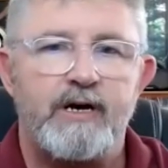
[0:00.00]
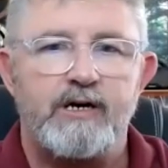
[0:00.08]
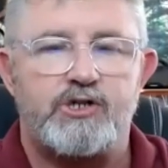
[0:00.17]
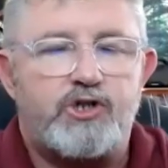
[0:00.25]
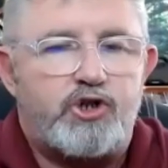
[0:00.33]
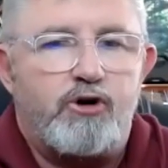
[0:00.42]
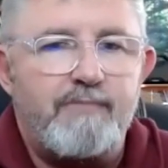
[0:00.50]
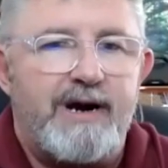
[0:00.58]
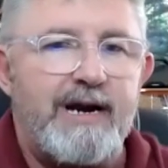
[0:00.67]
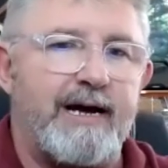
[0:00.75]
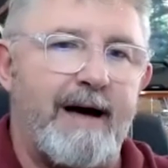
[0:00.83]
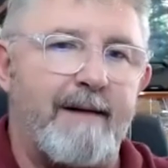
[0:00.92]
It's too mm.
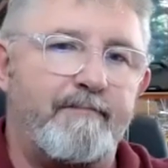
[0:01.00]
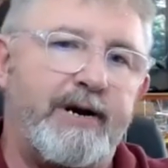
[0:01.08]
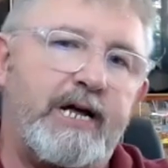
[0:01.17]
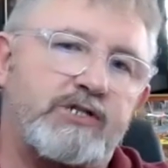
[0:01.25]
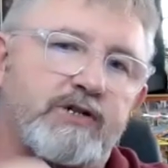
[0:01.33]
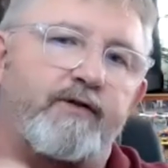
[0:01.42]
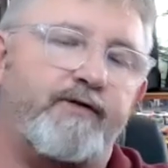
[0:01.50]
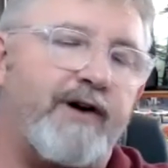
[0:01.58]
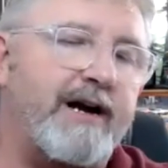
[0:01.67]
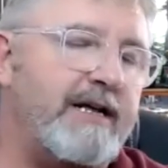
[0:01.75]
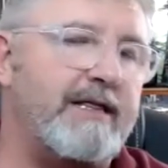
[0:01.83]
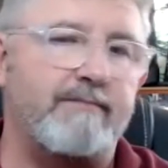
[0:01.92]
many companies are
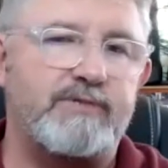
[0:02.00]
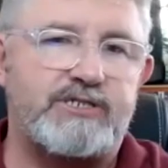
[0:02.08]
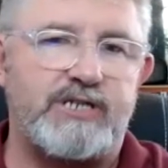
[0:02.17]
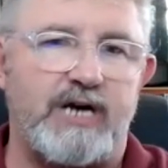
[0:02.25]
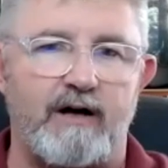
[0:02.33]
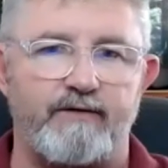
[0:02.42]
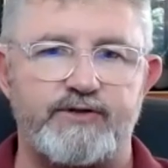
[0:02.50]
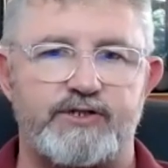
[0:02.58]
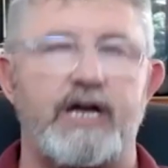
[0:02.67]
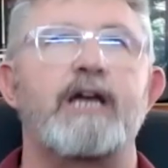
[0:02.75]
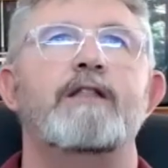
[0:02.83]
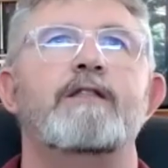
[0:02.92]
finding themselves
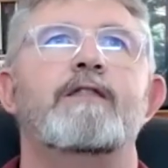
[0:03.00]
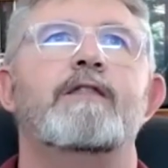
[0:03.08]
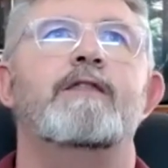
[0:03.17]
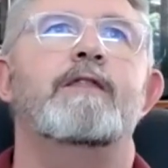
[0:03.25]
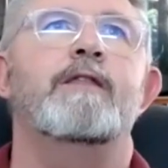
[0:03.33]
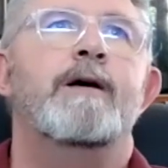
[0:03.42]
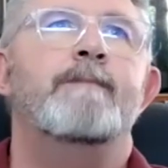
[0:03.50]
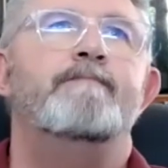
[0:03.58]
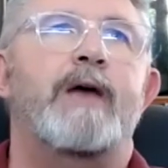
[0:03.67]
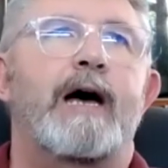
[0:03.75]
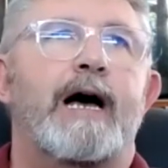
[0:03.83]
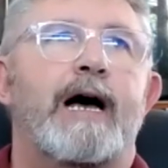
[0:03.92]
in
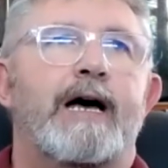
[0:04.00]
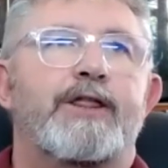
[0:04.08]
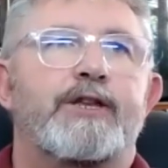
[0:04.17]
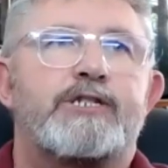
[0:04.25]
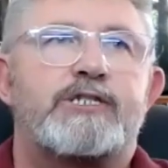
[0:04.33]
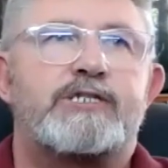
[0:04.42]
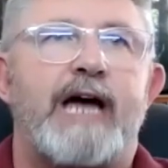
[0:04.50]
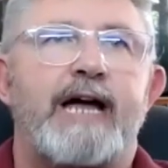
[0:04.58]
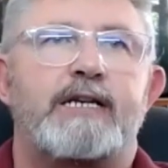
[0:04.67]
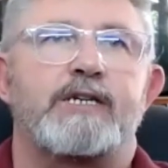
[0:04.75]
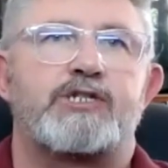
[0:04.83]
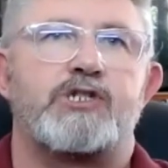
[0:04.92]
uh, the
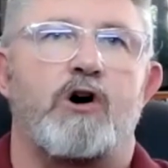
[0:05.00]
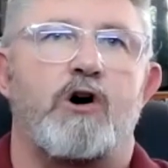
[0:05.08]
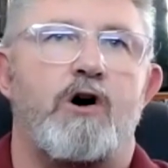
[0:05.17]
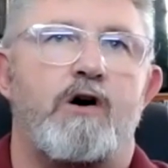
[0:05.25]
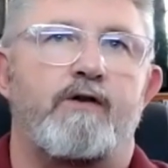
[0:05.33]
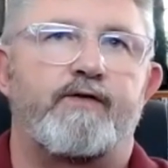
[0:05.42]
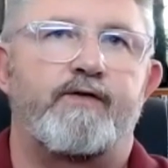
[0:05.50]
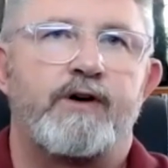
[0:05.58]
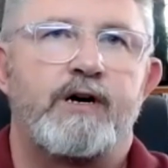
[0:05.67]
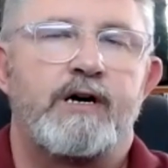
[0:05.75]
status of